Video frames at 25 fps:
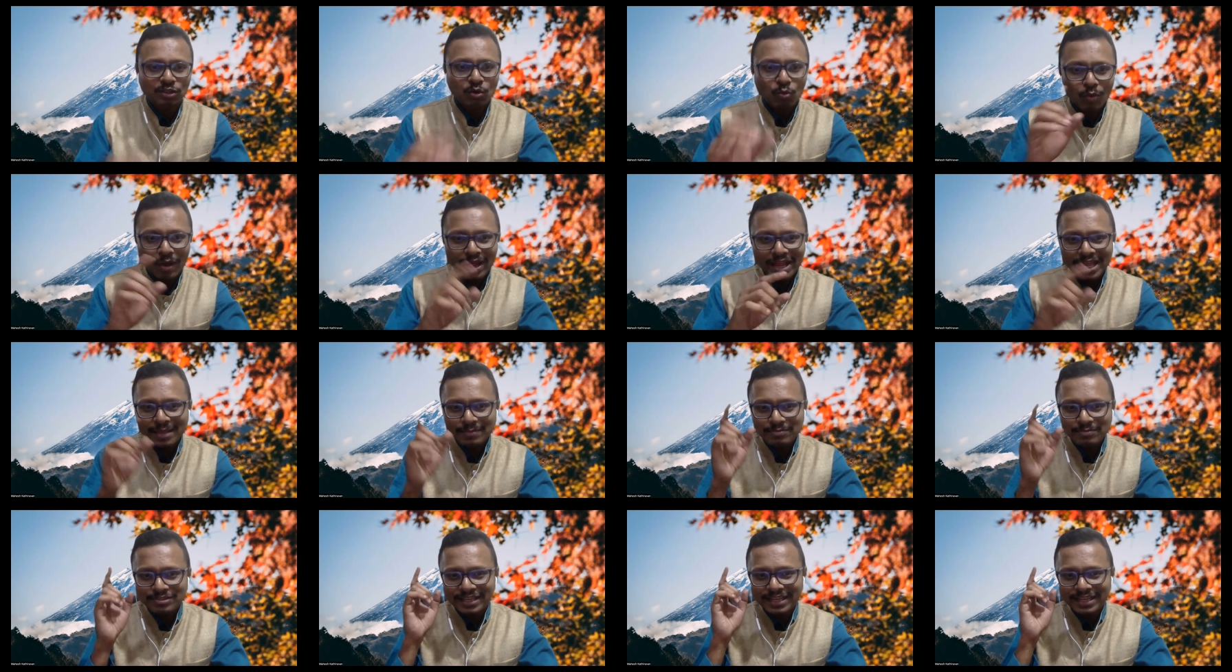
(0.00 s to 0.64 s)
Now, why
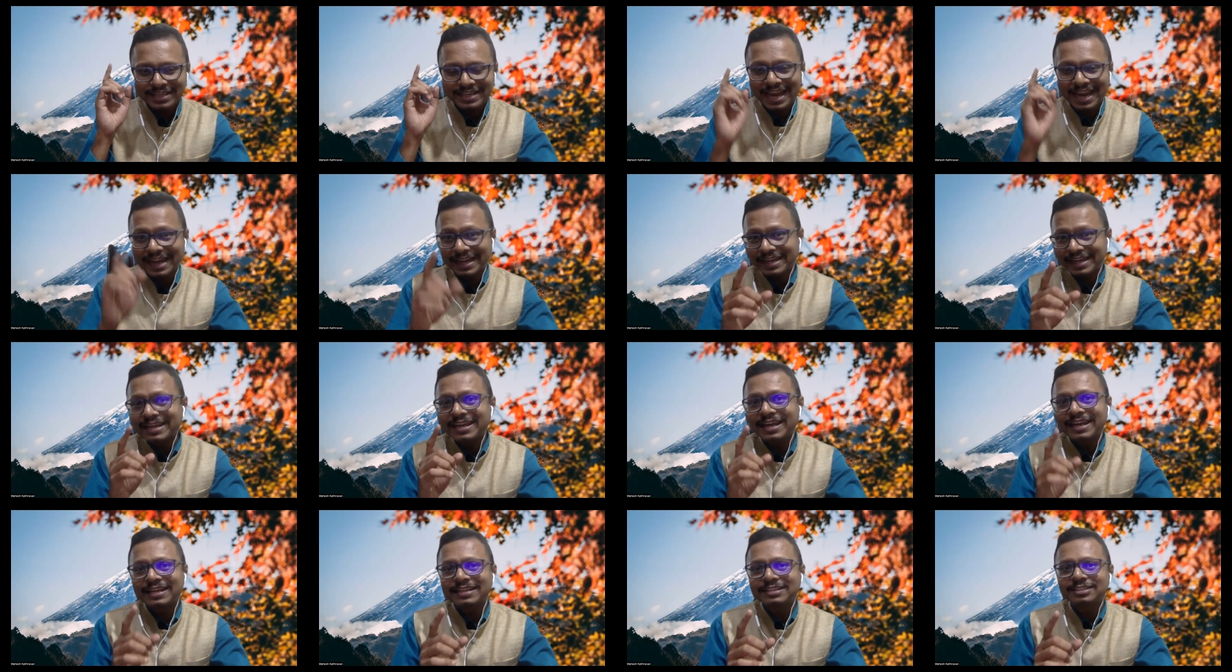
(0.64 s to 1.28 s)
I'm saying
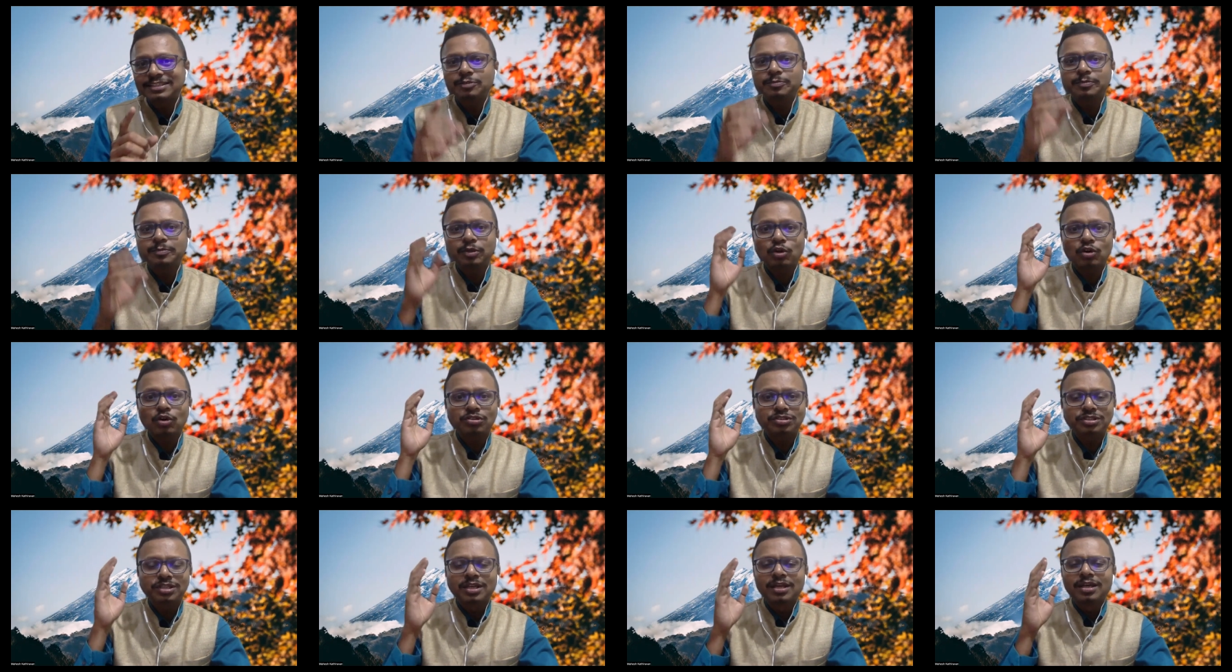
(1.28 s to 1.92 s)
1986
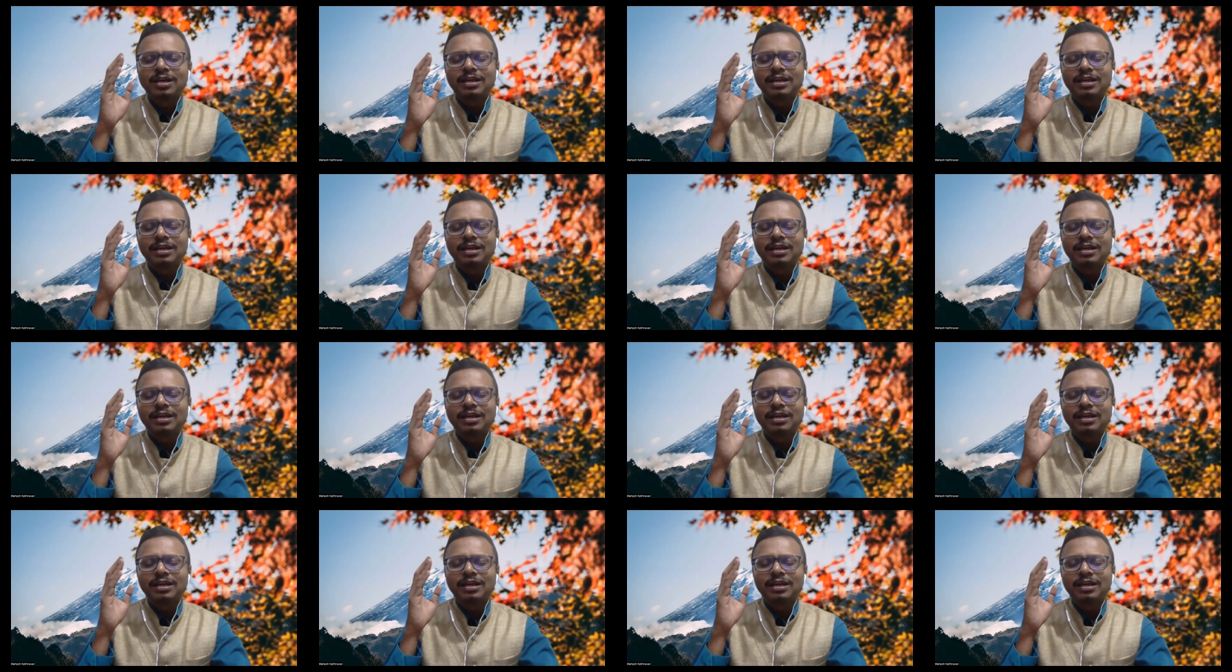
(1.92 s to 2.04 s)
because